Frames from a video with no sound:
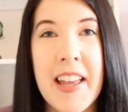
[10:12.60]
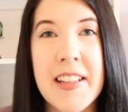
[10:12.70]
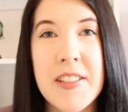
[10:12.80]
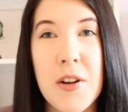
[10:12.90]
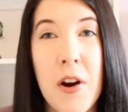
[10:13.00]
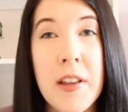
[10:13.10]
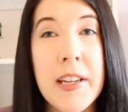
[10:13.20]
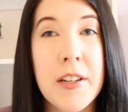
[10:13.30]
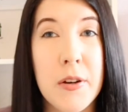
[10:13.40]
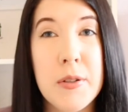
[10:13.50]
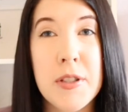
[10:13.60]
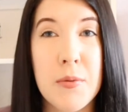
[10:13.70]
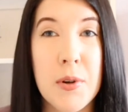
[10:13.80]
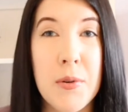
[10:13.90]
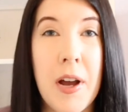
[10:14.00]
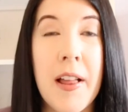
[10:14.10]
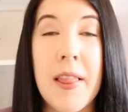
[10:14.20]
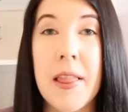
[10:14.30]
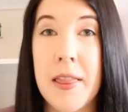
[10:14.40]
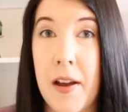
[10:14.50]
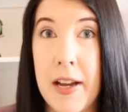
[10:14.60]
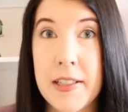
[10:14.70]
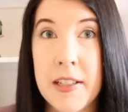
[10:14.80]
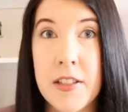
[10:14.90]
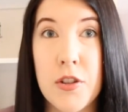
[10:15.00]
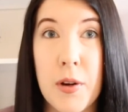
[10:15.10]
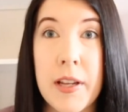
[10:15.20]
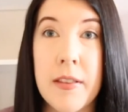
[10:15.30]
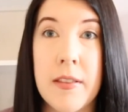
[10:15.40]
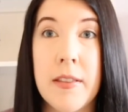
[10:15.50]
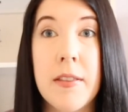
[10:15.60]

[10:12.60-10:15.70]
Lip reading: Scarlet goes through a lot during